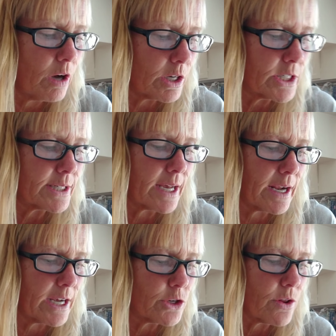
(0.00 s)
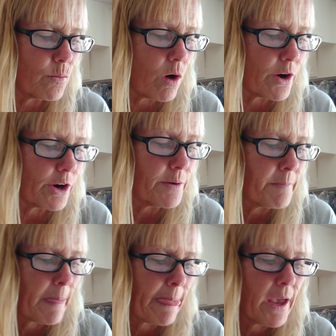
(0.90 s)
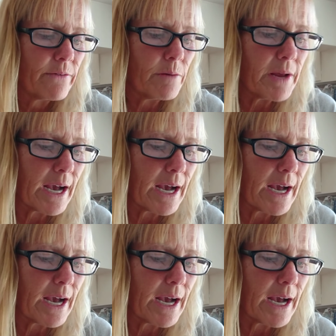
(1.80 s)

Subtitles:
oxygen is going to enter the water from the